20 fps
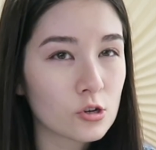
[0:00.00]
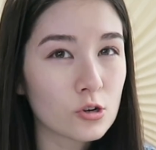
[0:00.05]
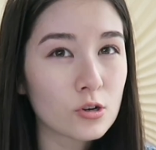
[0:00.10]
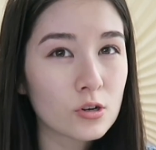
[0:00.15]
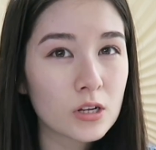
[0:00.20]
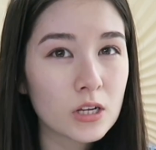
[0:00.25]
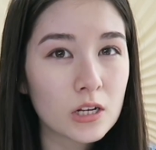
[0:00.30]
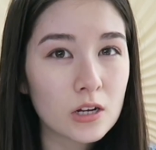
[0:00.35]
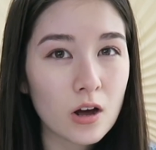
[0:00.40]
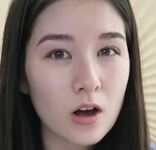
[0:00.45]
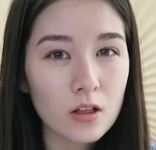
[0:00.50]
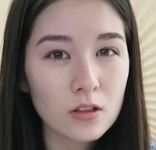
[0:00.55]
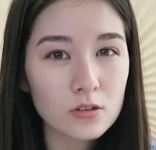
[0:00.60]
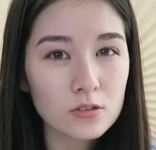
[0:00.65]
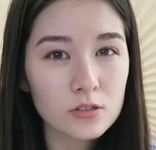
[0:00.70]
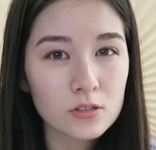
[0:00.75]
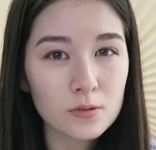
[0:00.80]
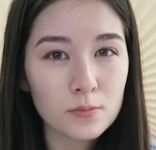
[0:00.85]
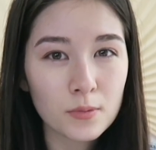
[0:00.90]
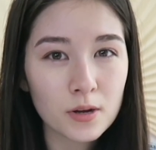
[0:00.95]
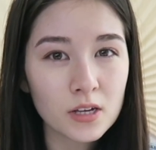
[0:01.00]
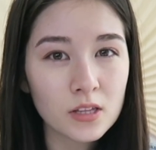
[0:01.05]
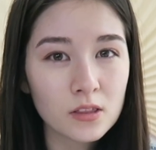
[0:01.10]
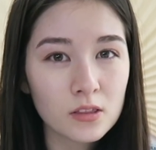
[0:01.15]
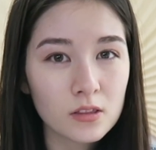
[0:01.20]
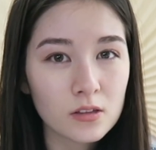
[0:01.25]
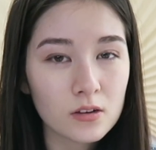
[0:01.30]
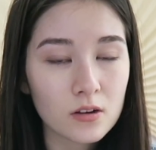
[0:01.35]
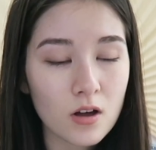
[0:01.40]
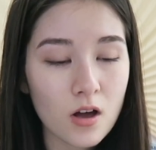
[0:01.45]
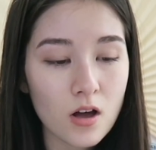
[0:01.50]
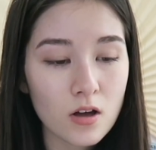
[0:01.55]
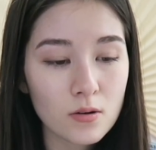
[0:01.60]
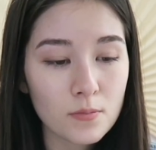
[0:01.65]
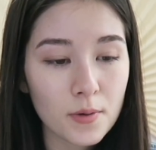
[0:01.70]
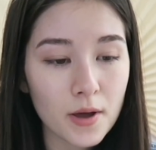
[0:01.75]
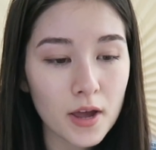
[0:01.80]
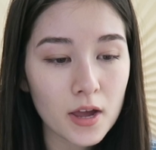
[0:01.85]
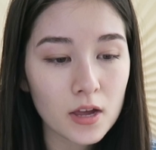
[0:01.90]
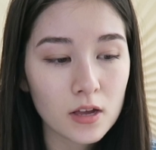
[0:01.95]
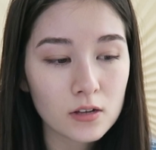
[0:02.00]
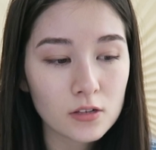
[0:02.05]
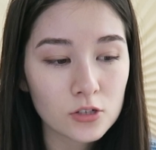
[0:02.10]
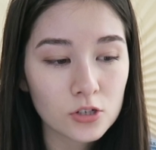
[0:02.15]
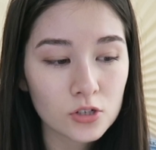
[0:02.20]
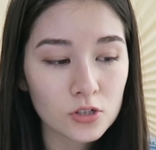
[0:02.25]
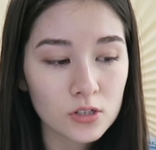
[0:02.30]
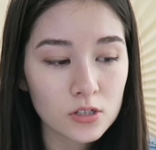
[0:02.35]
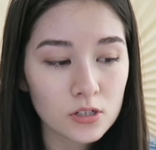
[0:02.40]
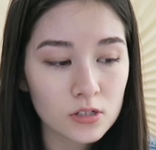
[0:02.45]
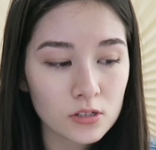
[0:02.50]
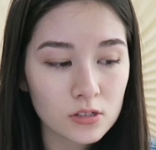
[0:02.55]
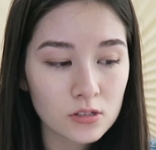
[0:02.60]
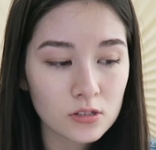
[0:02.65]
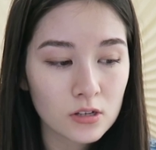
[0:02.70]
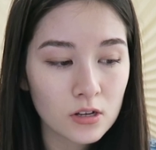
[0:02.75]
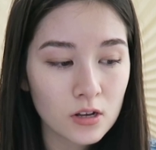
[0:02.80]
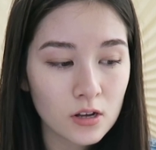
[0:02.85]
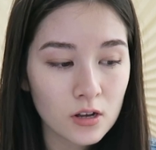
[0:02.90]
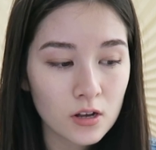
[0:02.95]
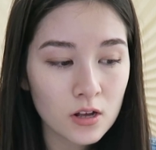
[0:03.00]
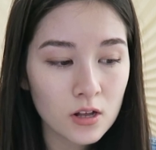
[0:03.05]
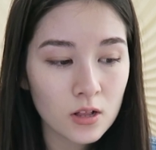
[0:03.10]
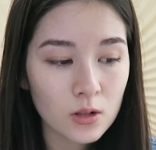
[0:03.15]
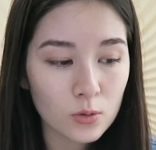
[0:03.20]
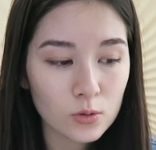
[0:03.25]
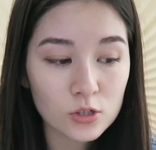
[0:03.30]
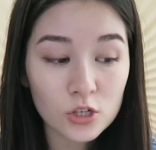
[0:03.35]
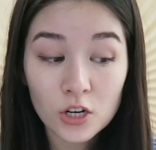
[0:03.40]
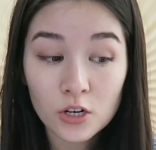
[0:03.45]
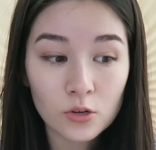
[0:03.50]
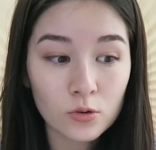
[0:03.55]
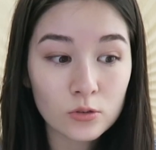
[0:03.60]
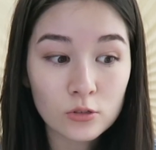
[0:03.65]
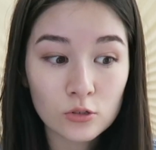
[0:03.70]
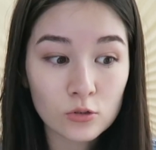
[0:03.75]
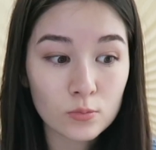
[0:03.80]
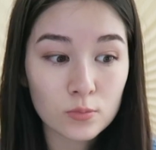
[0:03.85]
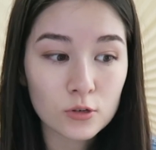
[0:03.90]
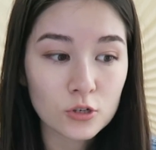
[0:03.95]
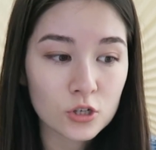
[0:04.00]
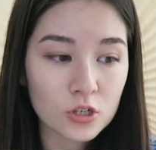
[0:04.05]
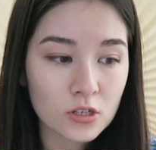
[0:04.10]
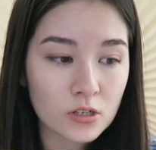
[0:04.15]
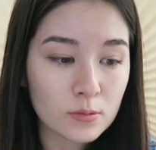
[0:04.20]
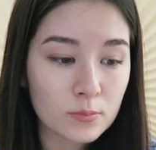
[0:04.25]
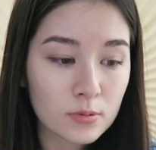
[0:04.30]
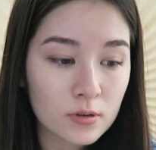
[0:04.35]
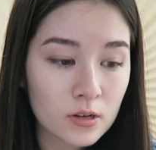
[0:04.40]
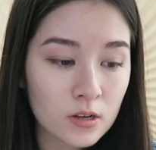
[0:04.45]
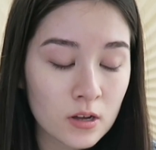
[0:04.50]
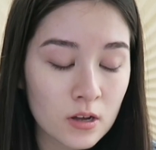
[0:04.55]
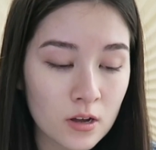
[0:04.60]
$30 a month on my insurance, which I know is super cheap.